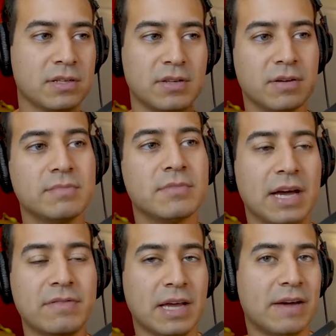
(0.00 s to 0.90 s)
you know, you
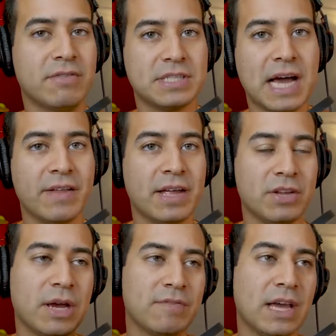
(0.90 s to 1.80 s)
have to have the talent and
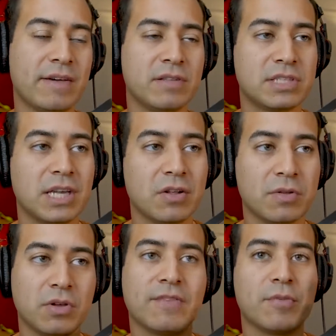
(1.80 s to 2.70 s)
you have to have the skill.
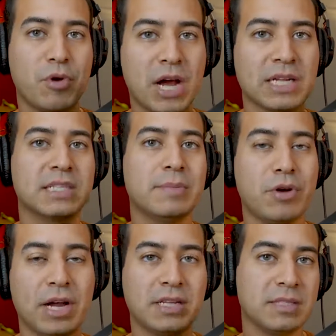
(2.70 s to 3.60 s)
You have to practice and
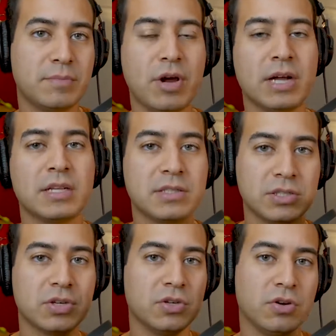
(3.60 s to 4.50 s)
practice and practice
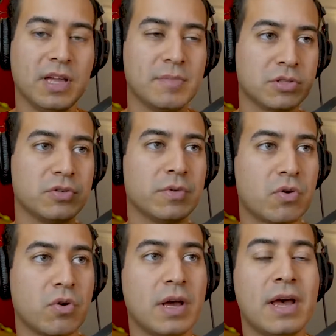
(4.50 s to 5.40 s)
until you're able to
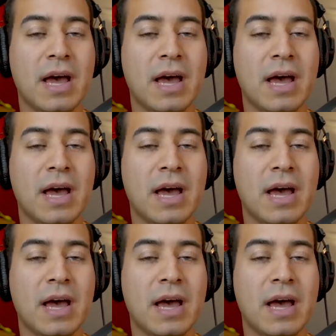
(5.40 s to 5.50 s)
record.